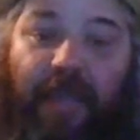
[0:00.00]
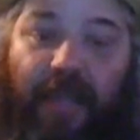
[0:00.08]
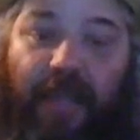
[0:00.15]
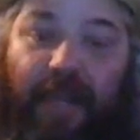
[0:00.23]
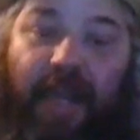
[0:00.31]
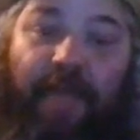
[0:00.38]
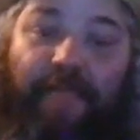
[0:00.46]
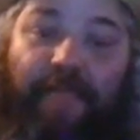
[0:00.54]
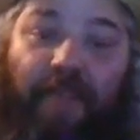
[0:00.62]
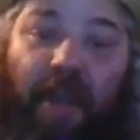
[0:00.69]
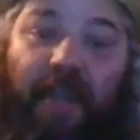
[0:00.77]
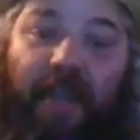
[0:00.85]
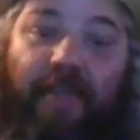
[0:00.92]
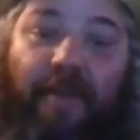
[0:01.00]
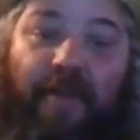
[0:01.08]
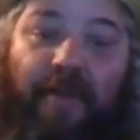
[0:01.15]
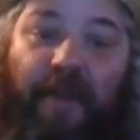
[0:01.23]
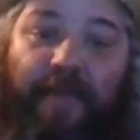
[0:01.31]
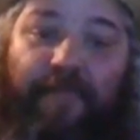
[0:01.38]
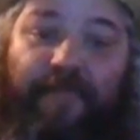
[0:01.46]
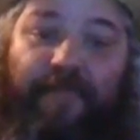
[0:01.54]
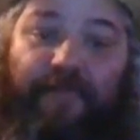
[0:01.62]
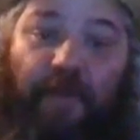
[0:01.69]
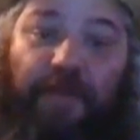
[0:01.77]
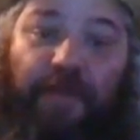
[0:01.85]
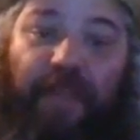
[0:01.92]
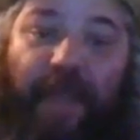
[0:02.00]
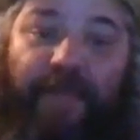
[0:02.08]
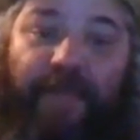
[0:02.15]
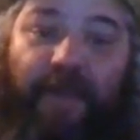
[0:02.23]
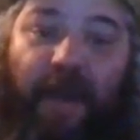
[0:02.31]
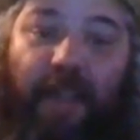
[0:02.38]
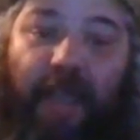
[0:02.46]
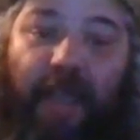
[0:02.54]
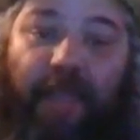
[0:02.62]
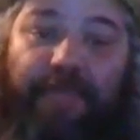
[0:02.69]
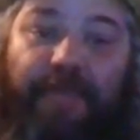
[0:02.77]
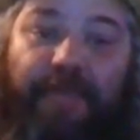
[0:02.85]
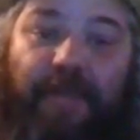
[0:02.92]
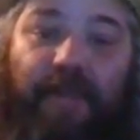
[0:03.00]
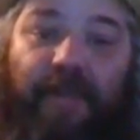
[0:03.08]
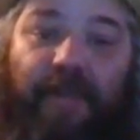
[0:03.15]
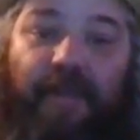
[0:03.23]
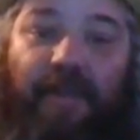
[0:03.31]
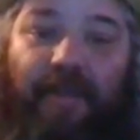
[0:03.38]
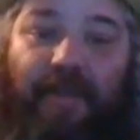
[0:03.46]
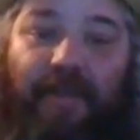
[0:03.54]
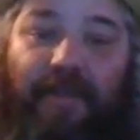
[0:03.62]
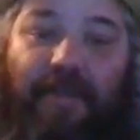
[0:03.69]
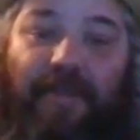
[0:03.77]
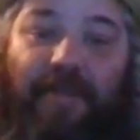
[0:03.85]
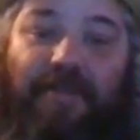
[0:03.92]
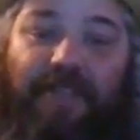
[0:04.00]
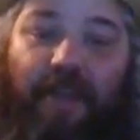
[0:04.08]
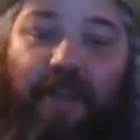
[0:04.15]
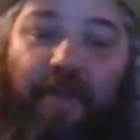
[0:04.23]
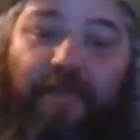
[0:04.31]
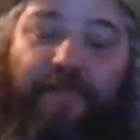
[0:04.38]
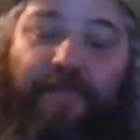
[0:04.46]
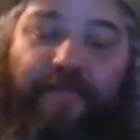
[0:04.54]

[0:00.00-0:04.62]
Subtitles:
and I ended up locking the motor up fourth lap of the hot laps. So